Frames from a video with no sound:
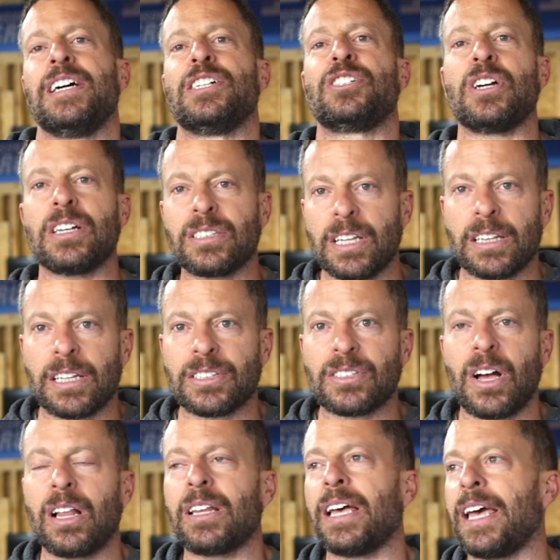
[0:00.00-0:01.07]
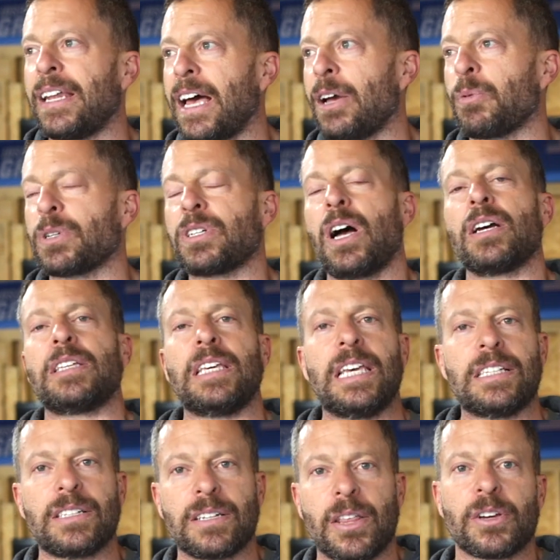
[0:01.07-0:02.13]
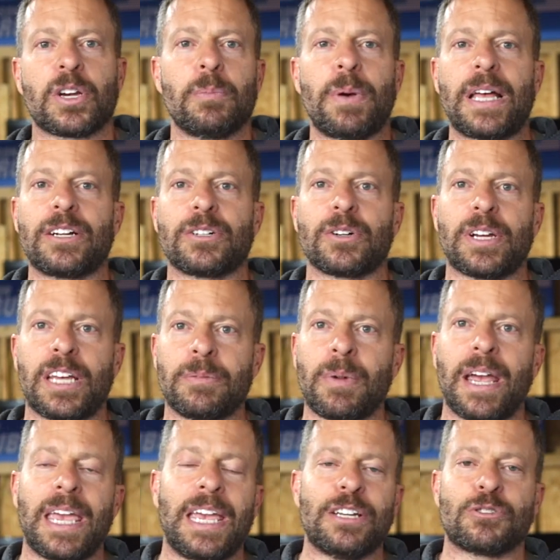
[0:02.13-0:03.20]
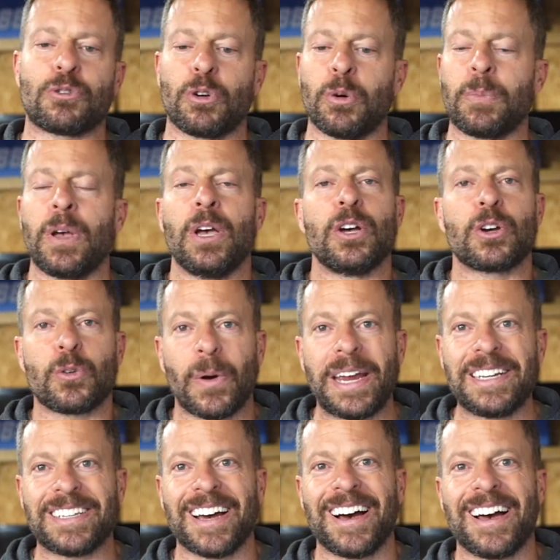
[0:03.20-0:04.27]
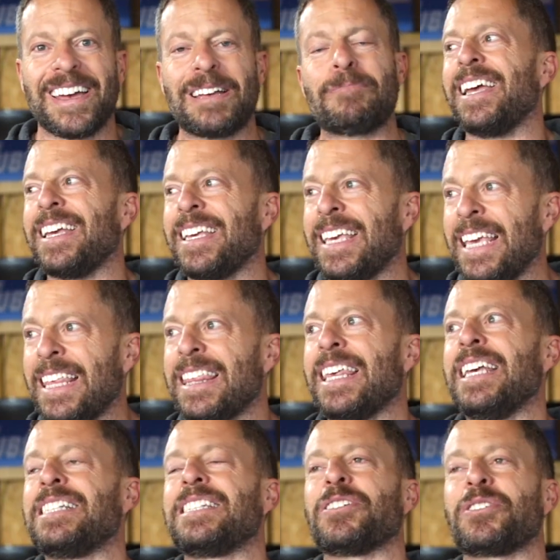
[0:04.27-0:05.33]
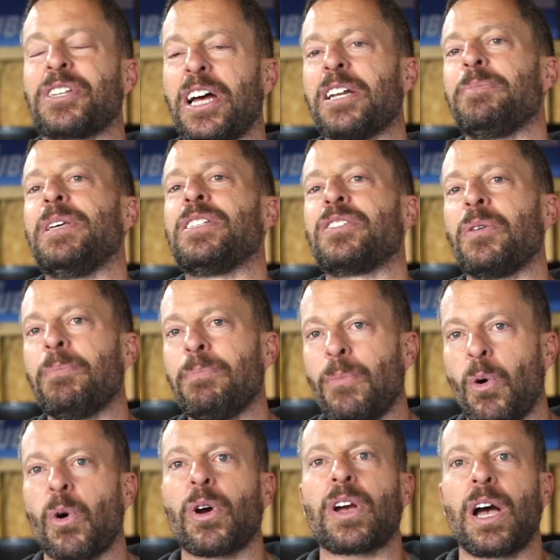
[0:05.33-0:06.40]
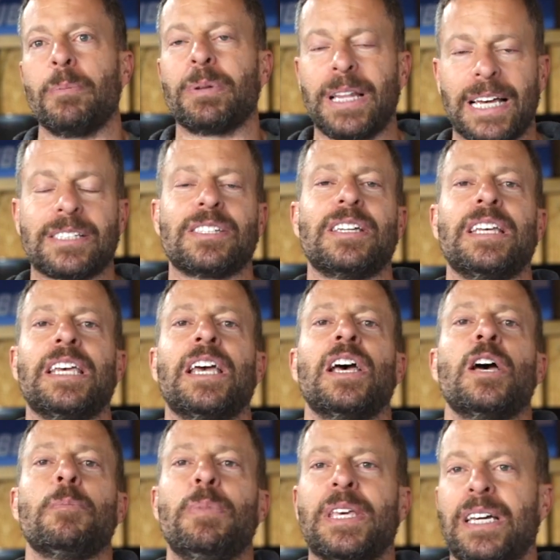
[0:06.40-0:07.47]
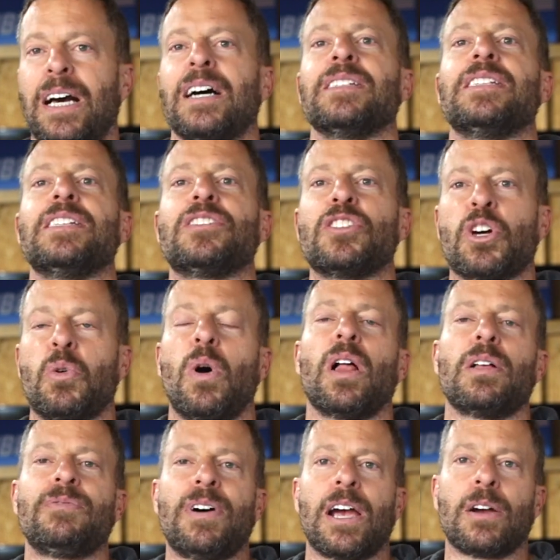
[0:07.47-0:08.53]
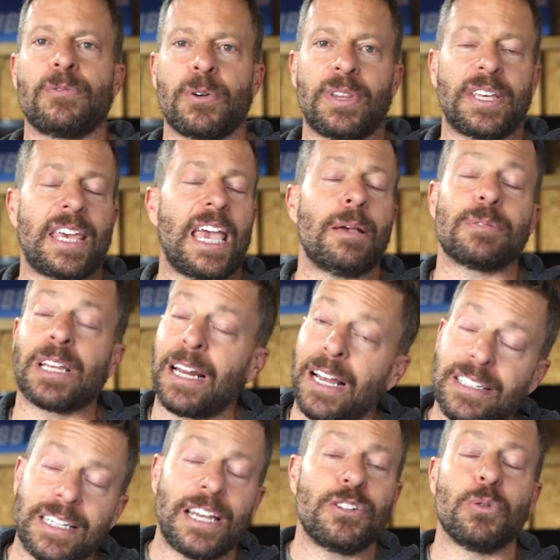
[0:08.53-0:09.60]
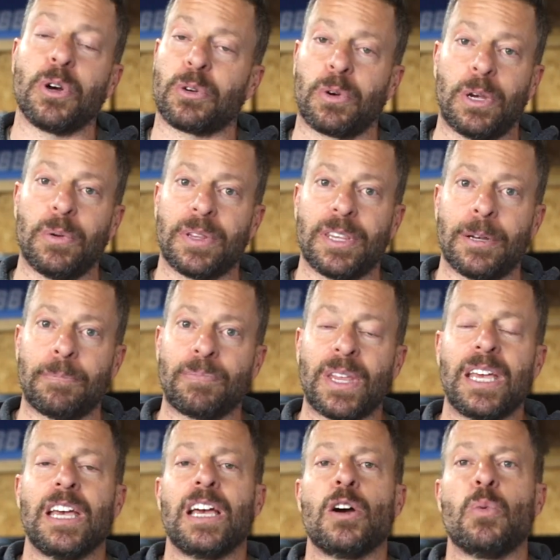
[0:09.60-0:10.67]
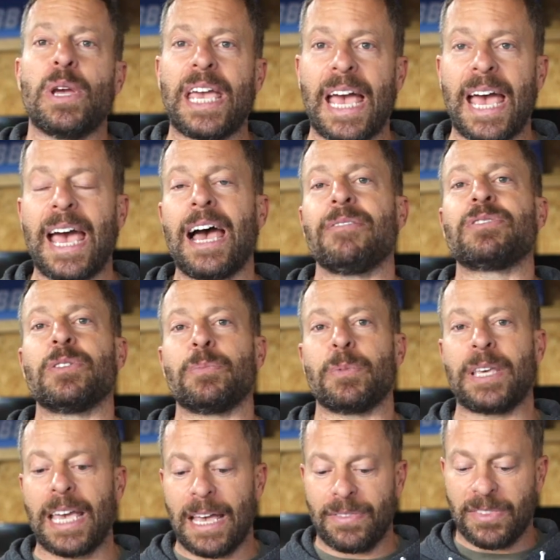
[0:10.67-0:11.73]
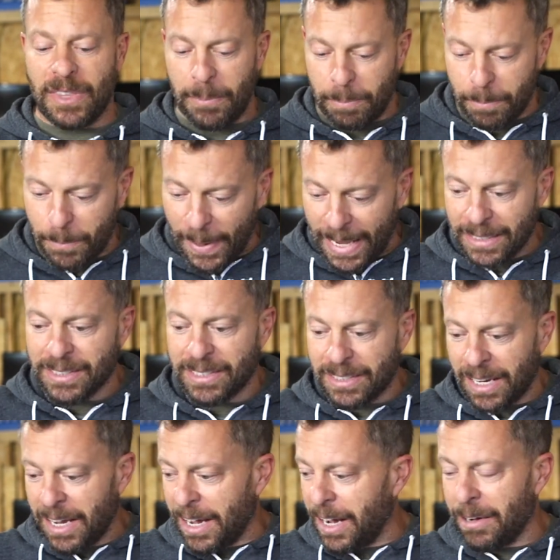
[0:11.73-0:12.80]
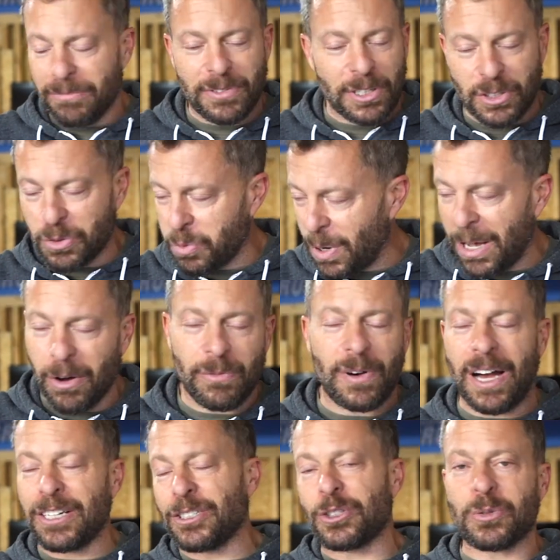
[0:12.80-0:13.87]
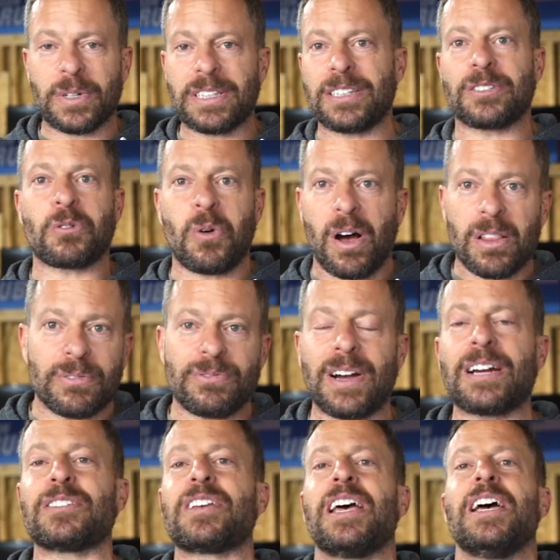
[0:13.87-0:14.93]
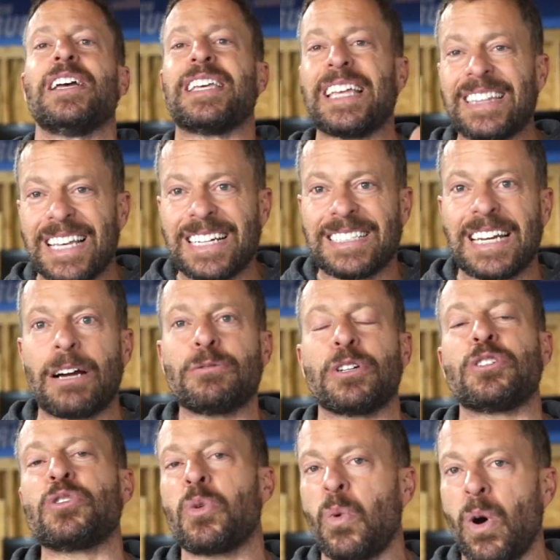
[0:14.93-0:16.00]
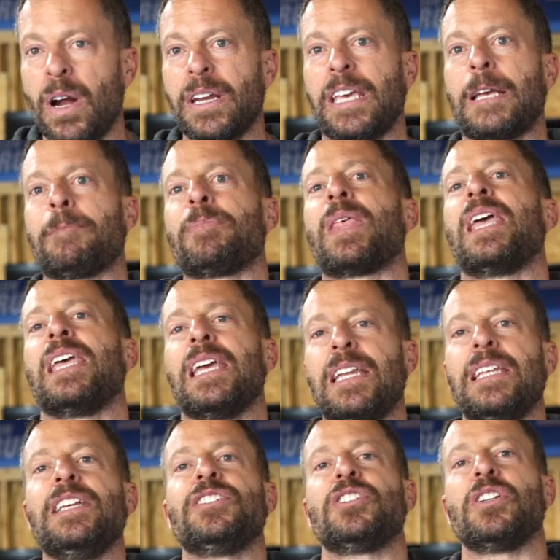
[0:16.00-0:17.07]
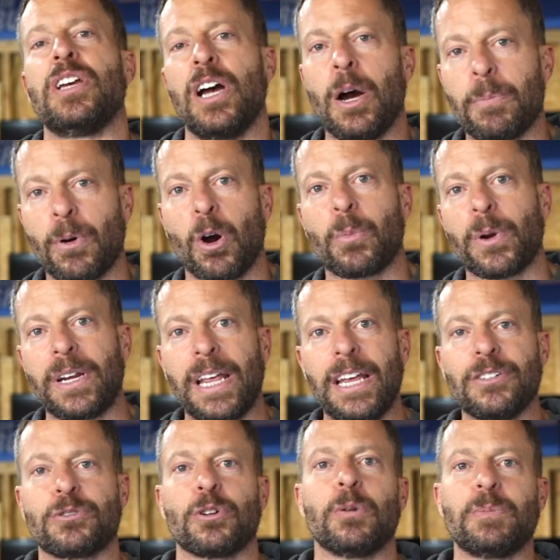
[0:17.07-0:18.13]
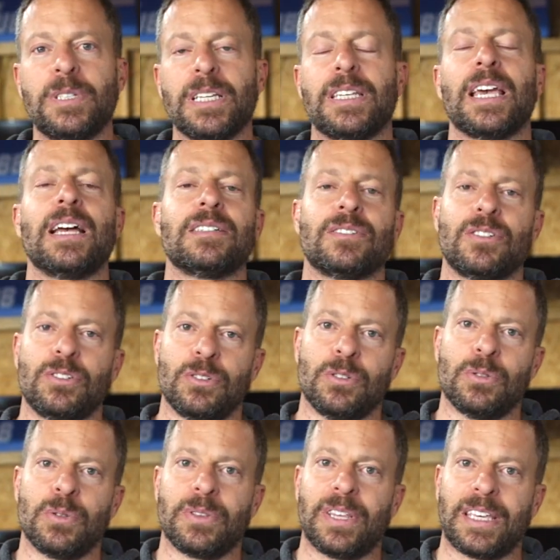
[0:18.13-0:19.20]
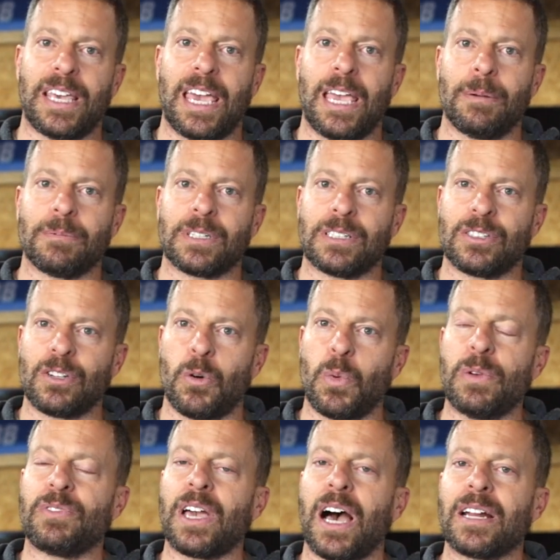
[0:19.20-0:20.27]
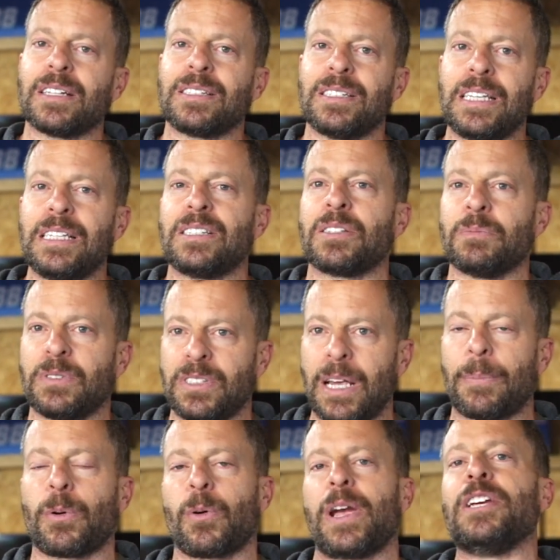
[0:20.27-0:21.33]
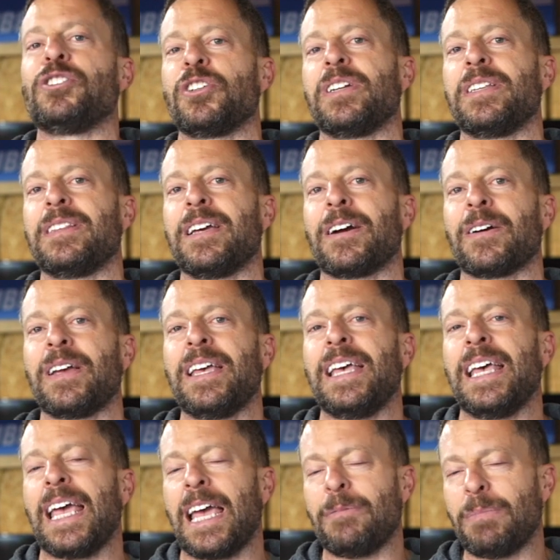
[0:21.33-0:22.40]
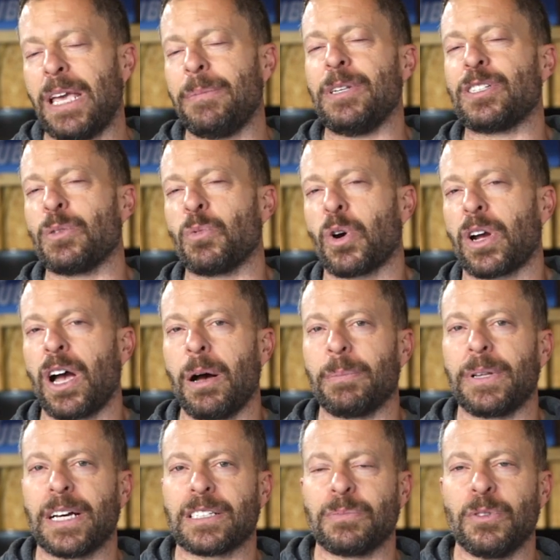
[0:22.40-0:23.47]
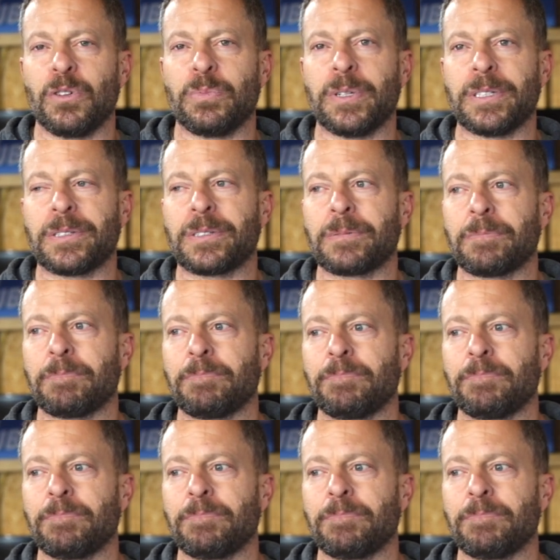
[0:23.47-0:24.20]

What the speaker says: Justin LaSala and I were talking. He's another competitor in my age group. Great guy. He thinks there's gonna be some more complexity because it's the qualifier for the games, and I tend to agree with him. We have to get the best of the 1,200 qualifiers, get that down to 20 in each appropriate age group to get to the games. And so we've got to see some separation in there and maybe some more complex movements.